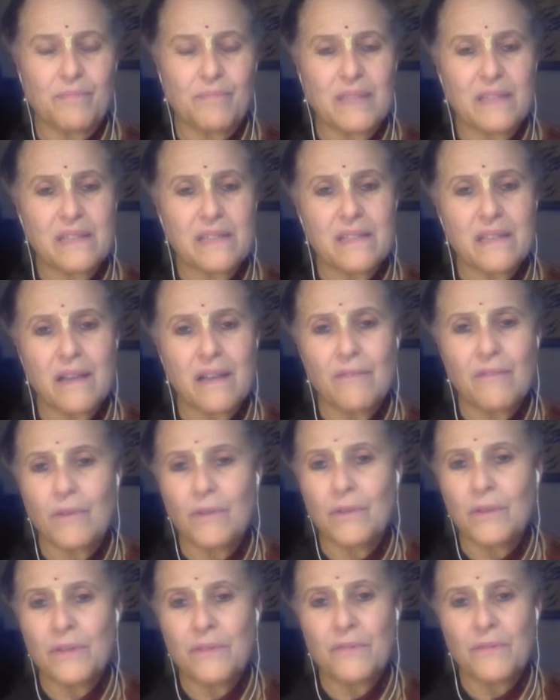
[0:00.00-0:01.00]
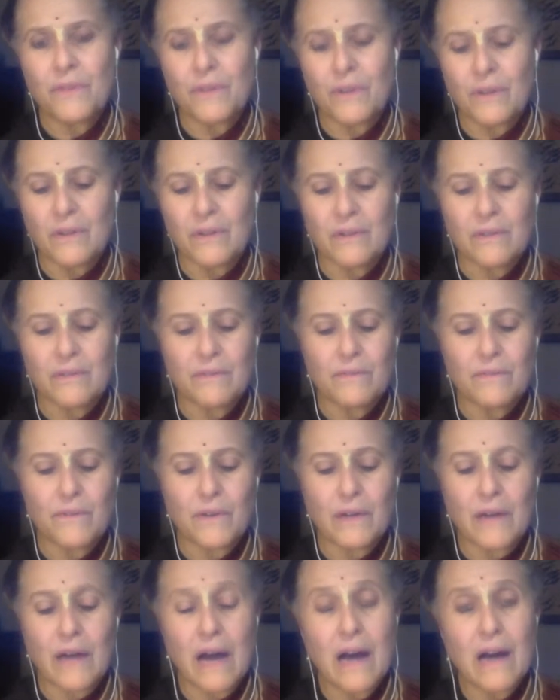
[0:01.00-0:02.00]
Is love only for
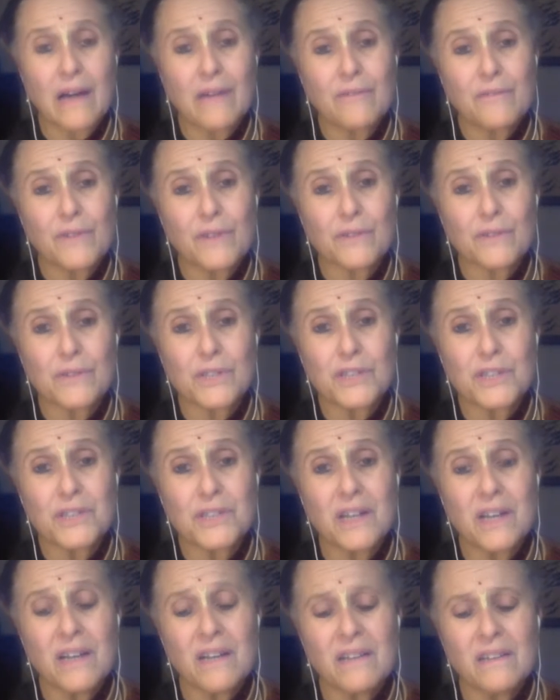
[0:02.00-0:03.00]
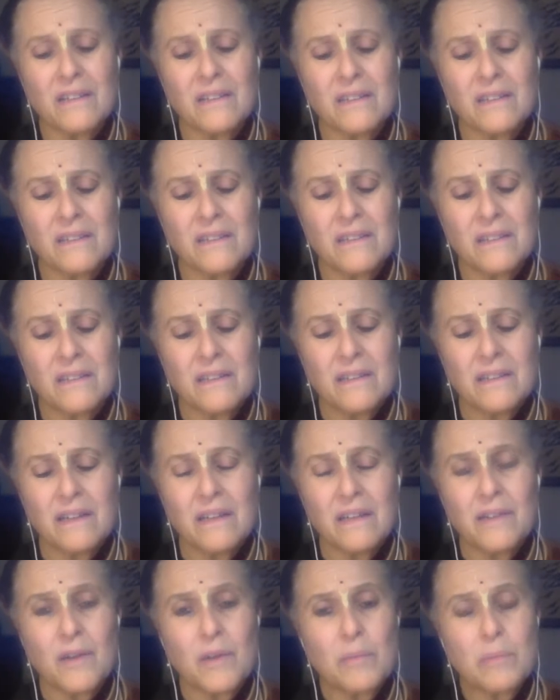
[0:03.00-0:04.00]
God, for Krishna
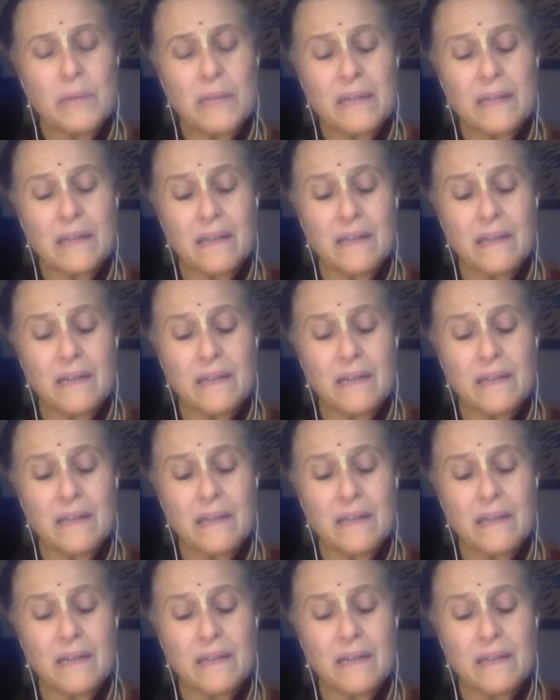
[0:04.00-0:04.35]
and nobody